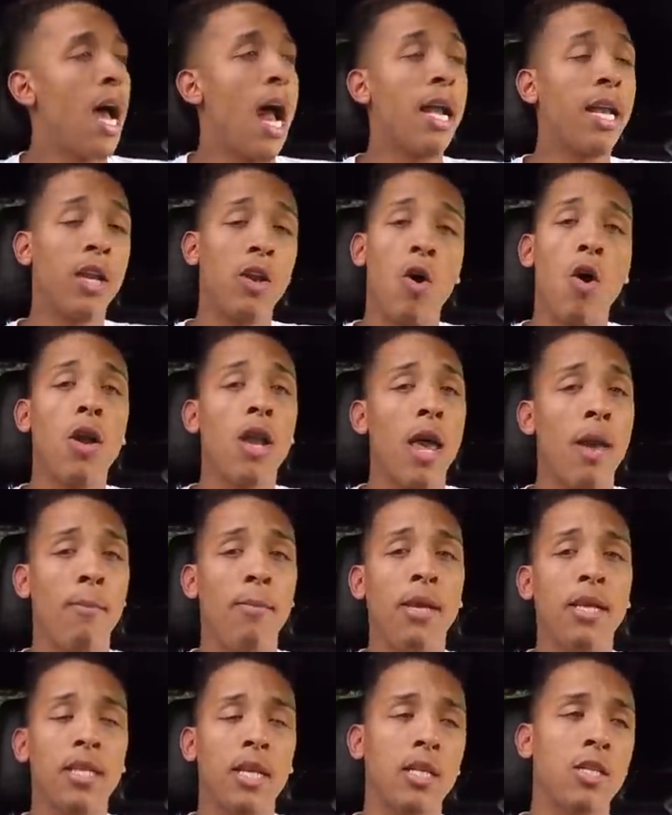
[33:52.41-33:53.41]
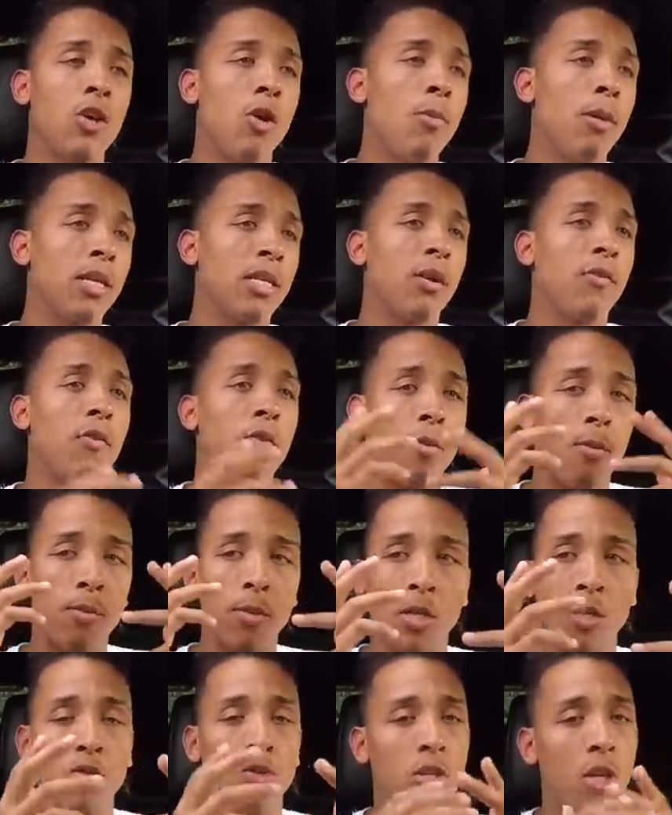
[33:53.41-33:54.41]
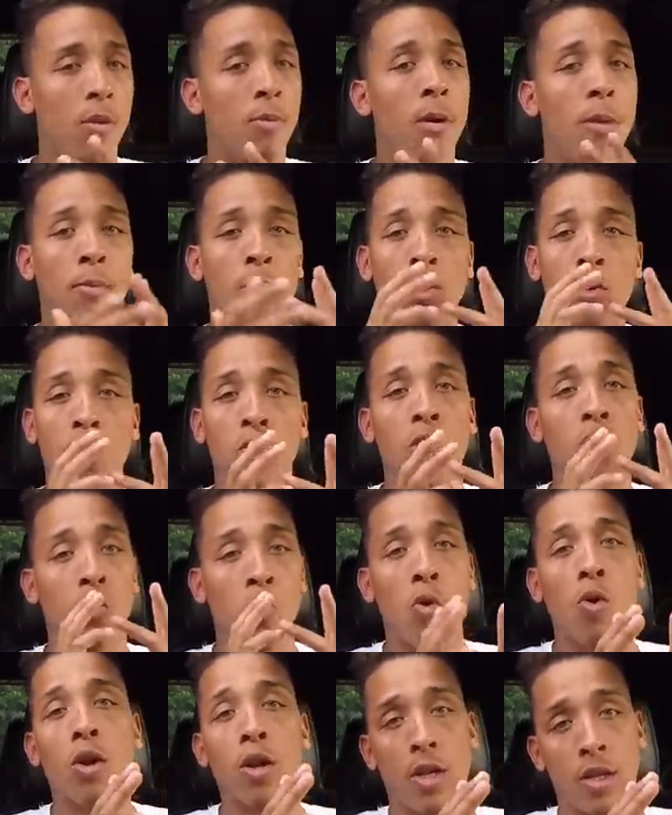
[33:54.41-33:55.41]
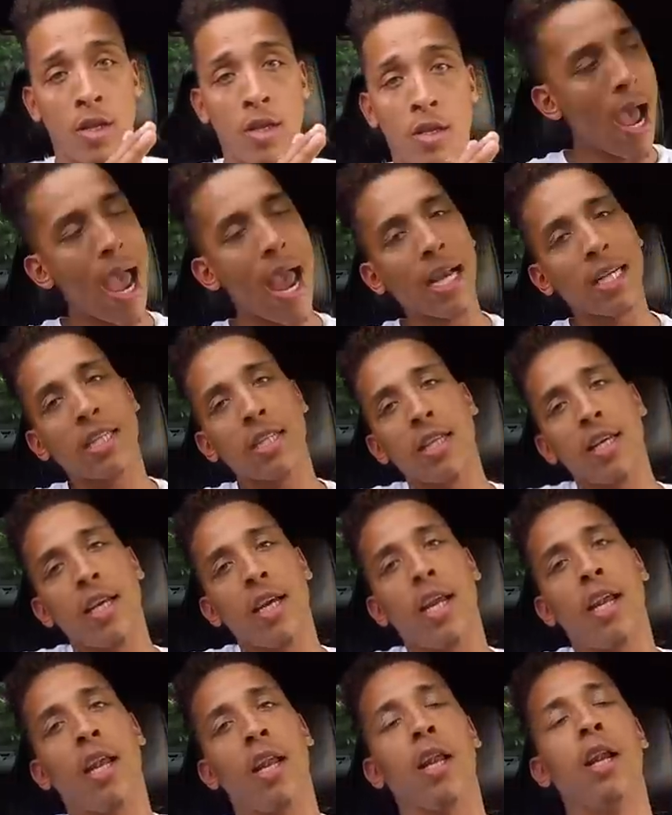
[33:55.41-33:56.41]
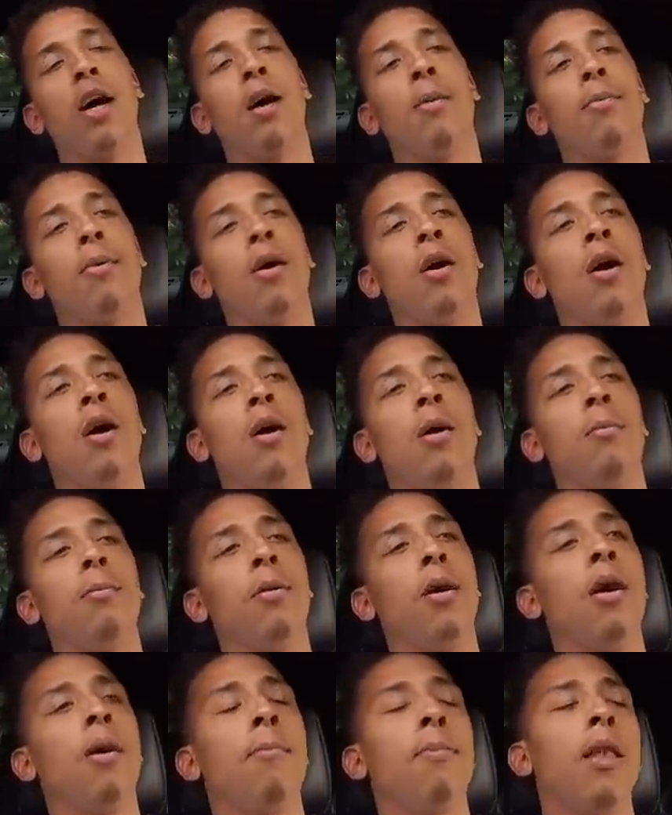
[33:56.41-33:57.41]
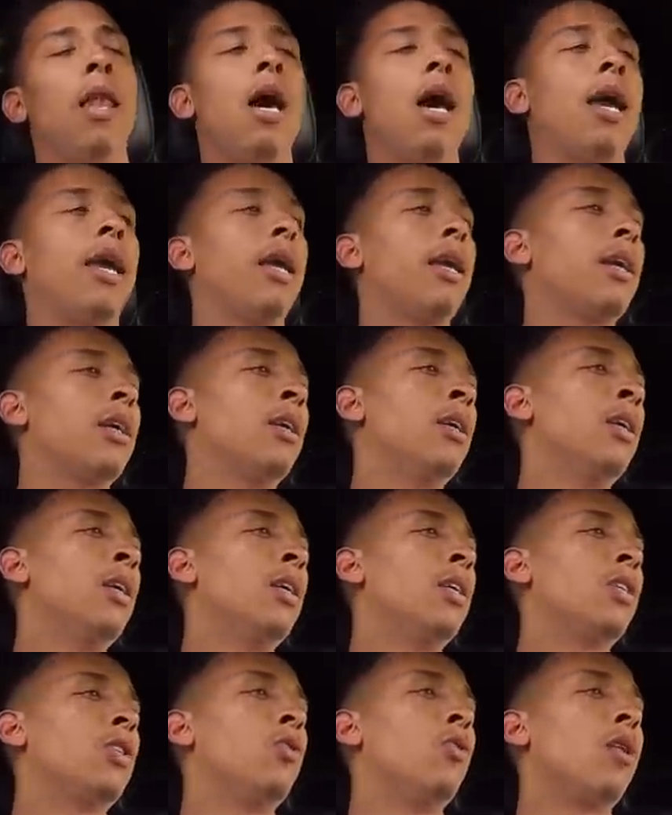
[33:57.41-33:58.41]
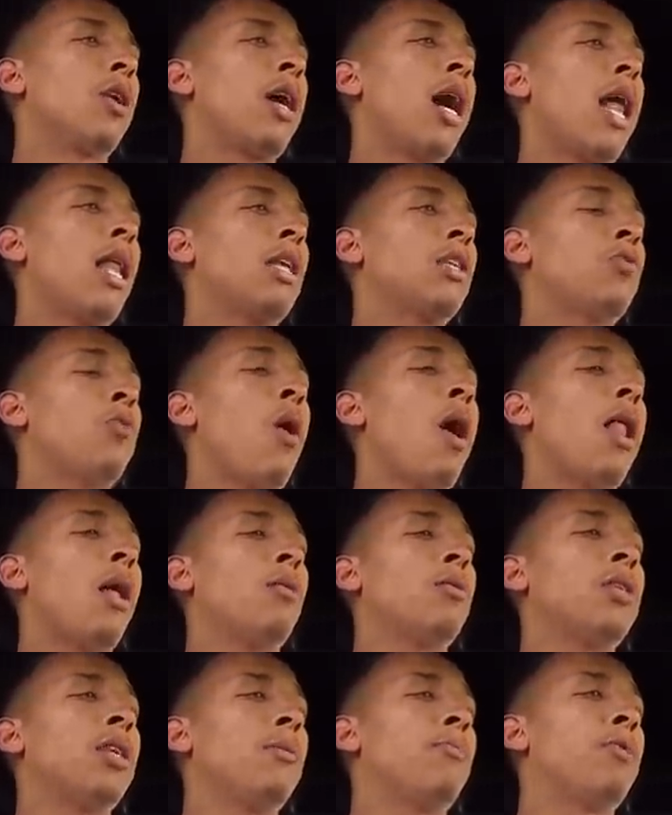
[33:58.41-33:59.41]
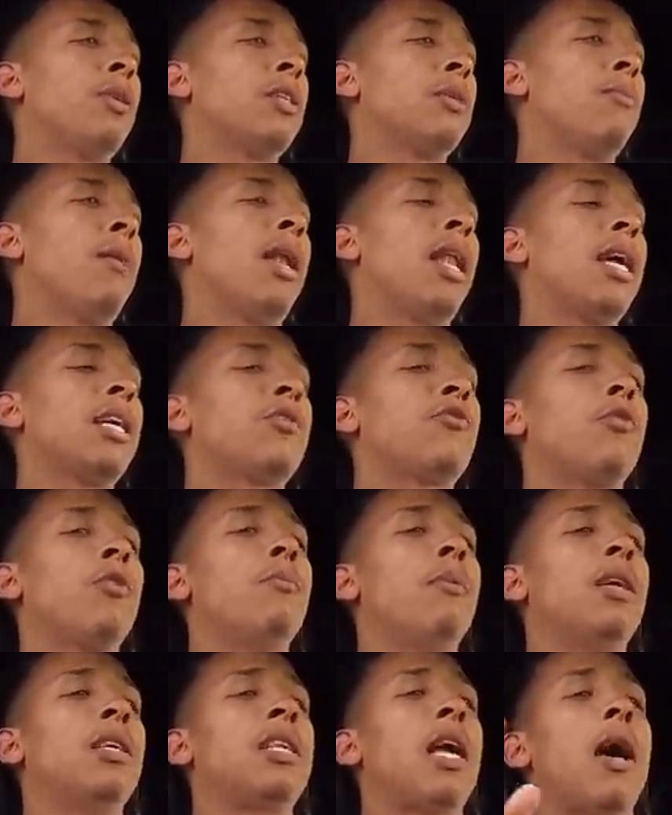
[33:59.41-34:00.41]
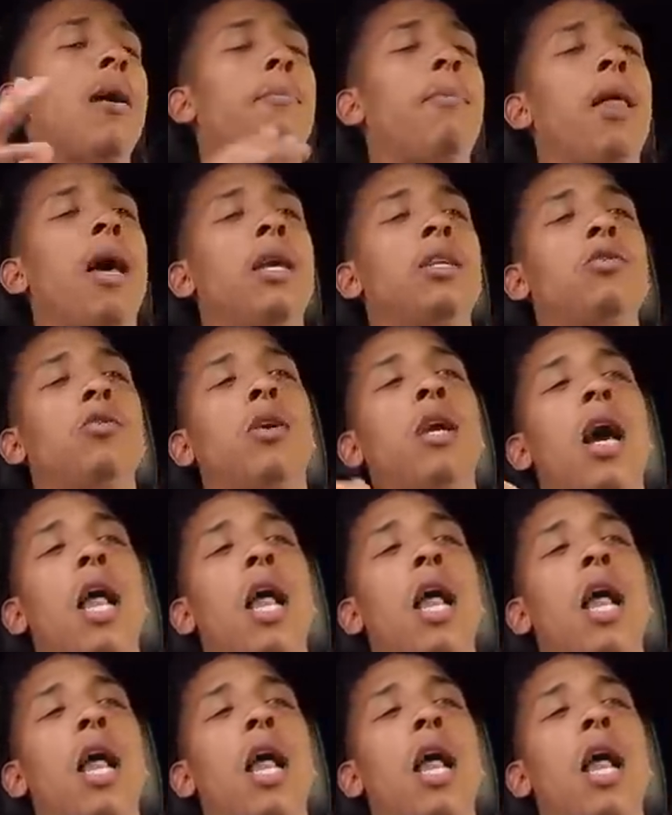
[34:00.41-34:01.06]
I did all that because I told myself if I'm gonna do something, I'm gonna do it accordingly. I actually ended up um, applying to a college while I was in prison. My last three months, I applied to a